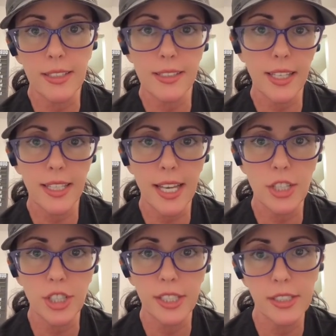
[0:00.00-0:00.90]
a
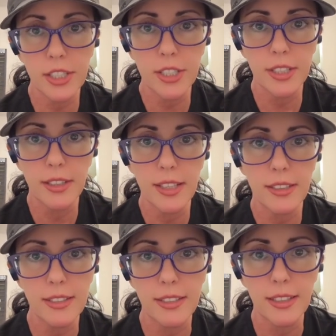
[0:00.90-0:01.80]
psychiatric condition that
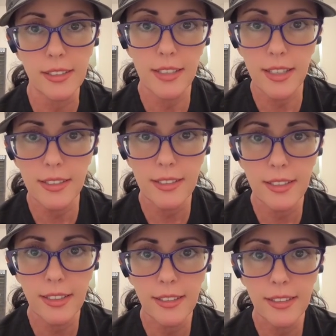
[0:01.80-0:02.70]
doesn't
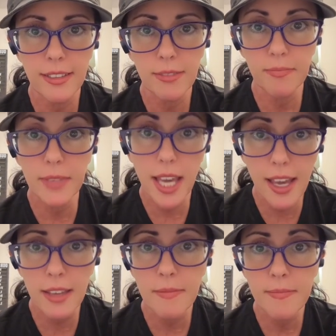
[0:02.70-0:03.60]
exist. Okay?